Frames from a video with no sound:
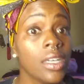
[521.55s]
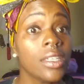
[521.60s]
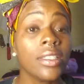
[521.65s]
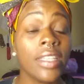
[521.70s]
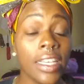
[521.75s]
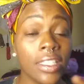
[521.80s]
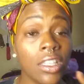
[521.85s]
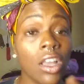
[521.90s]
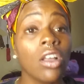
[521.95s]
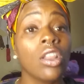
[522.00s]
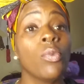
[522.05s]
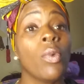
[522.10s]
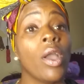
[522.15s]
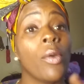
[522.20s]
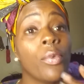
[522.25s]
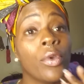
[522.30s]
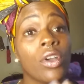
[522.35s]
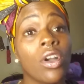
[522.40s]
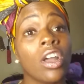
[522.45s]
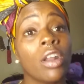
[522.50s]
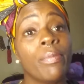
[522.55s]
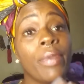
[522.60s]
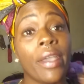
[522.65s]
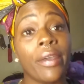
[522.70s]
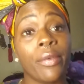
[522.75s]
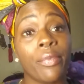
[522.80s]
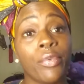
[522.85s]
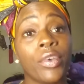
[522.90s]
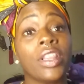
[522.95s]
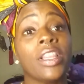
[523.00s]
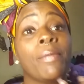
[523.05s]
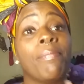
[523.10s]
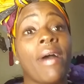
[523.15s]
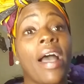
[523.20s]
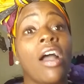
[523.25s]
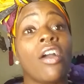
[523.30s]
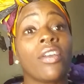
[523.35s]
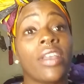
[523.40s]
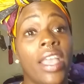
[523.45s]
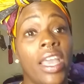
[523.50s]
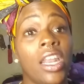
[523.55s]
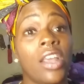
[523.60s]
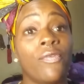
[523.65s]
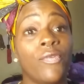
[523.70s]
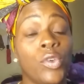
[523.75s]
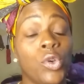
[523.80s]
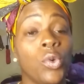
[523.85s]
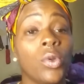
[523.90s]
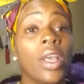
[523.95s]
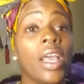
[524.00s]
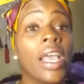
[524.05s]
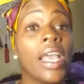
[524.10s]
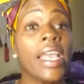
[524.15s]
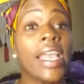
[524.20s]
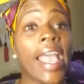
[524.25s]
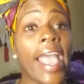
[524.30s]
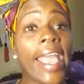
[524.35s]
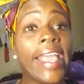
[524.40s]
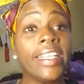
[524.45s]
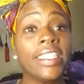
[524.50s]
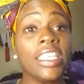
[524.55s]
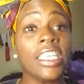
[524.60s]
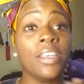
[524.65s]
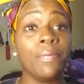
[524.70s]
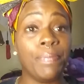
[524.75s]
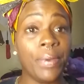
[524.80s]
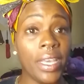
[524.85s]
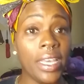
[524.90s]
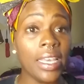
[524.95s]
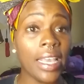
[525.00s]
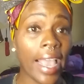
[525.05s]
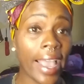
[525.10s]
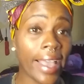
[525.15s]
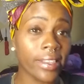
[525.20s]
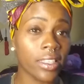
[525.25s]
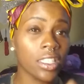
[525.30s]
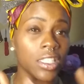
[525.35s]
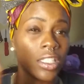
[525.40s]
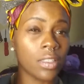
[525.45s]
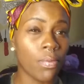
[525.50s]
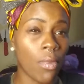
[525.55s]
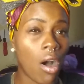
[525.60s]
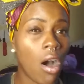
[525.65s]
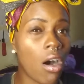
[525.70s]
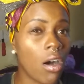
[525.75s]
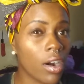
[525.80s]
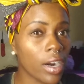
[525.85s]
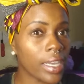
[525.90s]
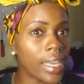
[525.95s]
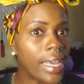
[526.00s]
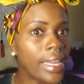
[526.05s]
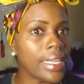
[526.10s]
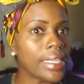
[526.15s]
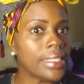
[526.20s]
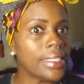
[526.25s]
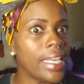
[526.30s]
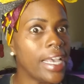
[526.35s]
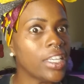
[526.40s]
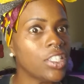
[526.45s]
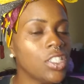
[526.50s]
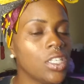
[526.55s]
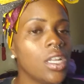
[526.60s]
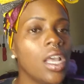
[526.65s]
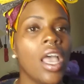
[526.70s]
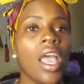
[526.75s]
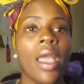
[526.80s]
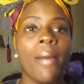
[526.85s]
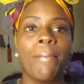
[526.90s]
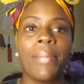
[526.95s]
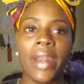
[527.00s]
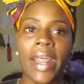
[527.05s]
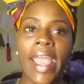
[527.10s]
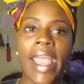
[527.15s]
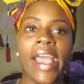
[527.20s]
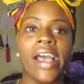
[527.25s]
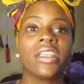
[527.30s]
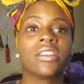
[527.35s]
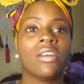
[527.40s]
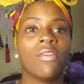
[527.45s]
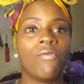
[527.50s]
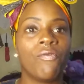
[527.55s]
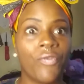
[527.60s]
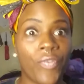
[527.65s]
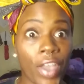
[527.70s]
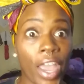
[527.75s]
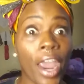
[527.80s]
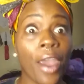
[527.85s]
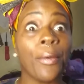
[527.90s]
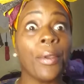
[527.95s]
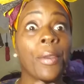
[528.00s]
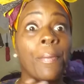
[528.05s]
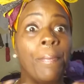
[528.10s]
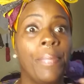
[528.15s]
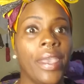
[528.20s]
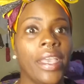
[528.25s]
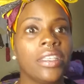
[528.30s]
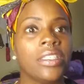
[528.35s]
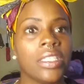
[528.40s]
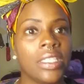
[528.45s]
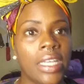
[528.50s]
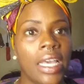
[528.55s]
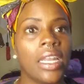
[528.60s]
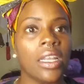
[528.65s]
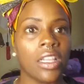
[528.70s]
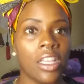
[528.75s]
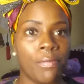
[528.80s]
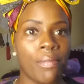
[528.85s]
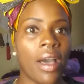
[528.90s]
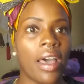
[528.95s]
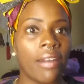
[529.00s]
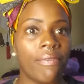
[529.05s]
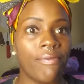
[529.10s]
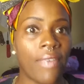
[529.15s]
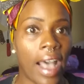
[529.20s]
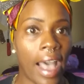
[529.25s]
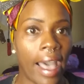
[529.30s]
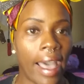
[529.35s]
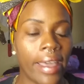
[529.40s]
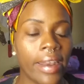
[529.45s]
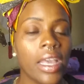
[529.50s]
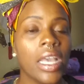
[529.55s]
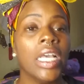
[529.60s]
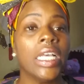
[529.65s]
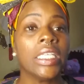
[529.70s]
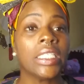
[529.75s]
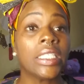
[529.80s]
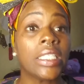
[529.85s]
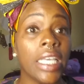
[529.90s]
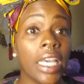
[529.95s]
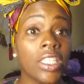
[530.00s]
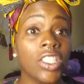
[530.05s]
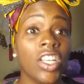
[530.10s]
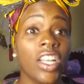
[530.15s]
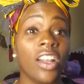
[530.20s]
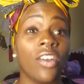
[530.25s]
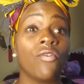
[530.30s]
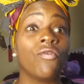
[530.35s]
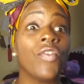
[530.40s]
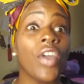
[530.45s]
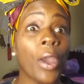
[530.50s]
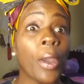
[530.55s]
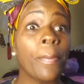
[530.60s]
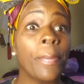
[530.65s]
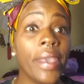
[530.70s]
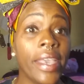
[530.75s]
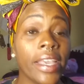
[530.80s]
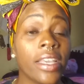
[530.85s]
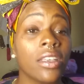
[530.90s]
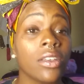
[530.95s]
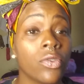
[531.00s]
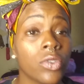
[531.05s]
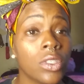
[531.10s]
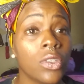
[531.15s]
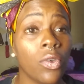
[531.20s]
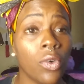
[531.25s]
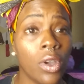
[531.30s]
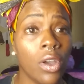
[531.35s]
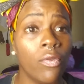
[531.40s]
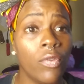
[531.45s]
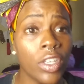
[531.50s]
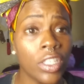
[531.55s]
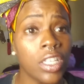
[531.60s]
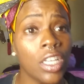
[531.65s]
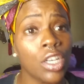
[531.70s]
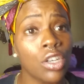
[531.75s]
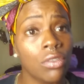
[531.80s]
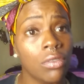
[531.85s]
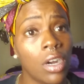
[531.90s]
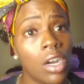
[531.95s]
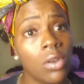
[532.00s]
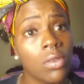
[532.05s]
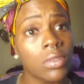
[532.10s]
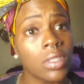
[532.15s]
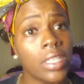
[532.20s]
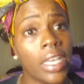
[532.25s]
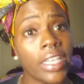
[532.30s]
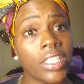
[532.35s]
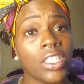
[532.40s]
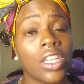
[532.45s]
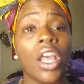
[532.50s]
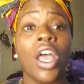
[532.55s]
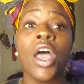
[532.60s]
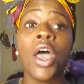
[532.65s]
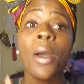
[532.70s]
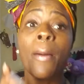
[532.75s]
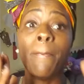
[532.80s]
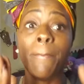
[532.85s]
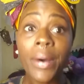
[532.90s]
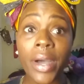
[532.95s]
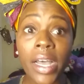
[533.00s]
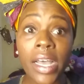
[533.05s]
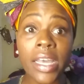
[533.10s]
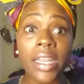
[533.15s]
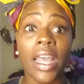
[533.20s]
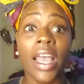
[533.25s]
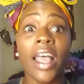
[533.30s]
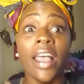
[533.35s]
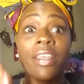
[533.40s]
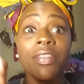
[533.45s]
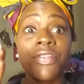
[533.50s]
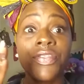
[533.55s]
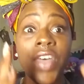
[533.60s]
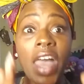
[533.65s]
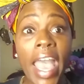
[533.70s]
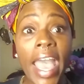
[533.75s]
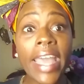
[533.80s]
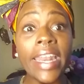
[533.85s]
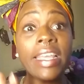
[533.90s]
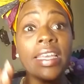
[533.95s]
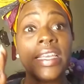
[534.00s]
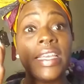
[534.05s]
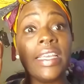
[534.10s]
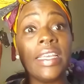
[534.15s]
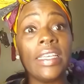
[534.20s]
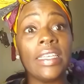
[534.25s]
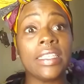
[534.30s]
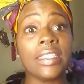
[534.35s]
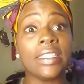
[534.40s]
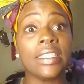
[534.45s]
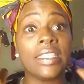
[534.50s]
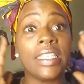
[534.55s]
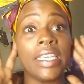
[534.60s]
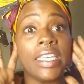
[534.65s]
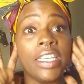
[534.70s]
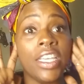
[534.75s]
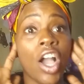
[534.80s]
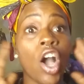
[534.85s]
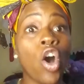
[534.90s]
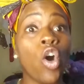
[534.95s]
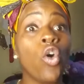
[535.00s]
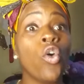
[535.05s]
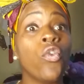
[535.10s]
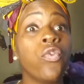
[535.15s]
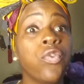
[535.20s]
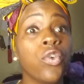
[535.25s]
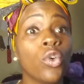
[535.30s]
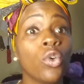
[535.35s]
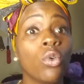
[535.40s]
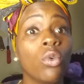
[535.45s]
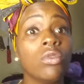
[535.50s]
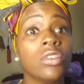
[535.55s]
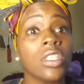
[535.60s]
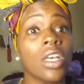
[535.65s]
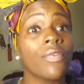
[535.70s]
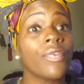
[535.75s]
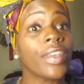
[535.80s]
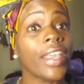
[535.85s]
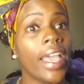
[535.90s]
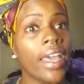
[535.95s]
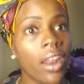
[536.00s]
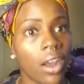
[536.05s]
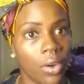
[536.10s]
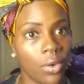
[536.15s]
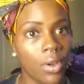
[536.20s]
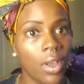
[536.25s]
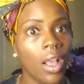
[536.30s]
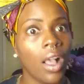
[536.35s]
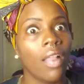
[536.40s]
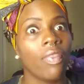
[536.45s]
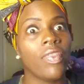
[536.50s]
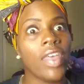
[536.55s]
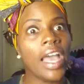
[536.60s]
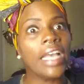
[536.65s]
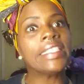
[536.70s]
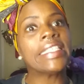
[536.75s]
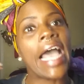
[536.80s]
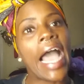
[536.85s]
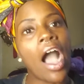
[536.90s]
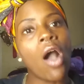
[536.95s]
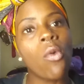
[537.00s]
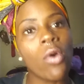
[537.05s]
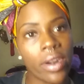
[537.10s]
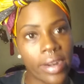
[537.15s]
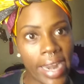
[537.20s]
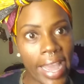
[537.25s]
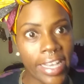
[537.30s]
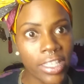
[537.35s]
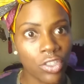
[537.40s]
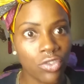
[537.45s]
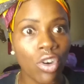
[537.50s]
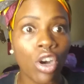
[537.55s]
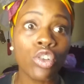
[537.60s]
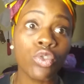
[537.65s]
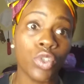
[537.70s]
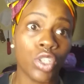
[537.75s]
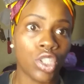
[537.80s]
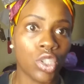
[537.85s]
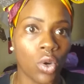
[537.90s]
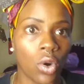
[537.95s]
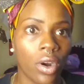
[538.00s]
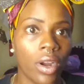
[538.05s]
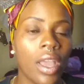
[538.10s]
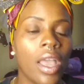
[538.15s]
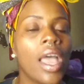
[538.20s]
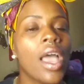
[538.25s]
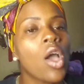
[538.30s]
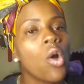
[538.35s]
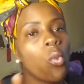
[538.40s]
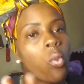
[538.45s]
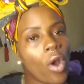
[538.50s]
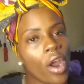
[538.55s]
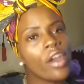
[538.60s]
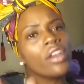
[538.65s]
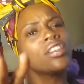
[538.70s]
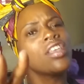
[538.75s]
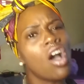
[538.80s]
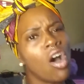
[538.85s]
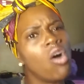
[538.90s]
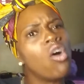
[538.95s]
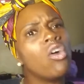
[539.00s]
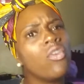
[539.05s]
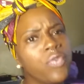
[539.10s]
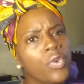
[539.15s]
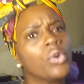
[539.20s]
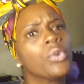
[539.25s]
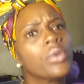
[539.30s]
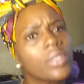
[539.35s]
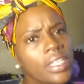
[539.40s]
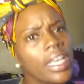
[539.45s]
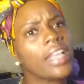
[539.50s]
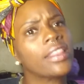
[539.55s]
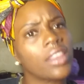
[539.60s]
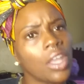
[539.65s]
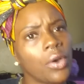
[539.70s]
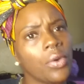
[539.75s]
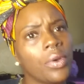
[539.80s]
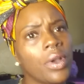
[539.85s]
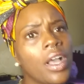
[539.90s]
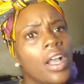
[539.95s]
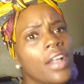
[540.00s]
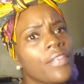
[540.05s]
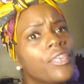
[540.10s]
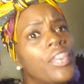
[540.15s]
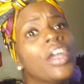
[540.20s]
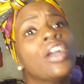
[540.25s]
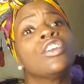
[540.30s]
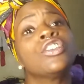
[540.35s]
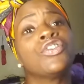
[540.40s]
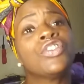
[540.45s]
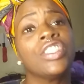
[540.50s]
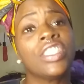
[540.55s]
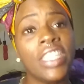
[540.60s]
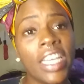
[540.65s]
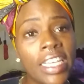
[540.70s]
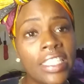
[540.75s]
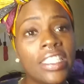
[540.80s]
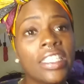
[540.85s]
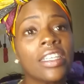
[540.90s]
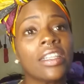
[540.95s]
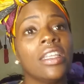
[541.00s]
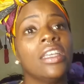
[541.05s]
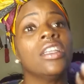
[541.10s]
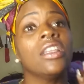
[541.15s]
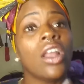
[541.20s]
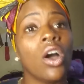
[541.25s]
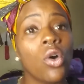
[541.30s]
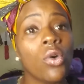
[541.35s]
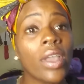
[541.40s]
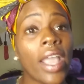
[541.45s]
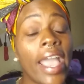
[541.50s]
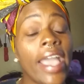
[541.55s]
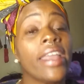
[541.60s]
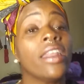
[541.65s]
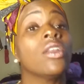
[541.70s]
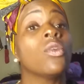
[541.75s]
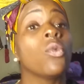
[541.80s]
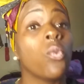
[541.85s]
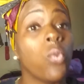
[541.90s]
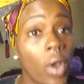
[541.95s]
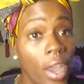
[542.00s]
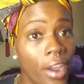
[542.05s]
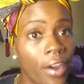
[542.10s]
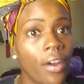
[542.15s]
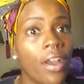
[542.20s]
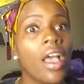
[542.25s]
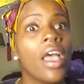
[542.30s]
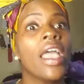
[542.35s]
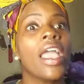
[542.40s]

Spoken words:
That's the only way we're going to be able to really buy organic food. H-E-B has a small organic section, but it has a very big genetically modified section and a very big conventionally grown section. But that is the Whole Foods of the ghetto. That's our nice grocery store. Where's Whole Foods at though? They're strategically located where?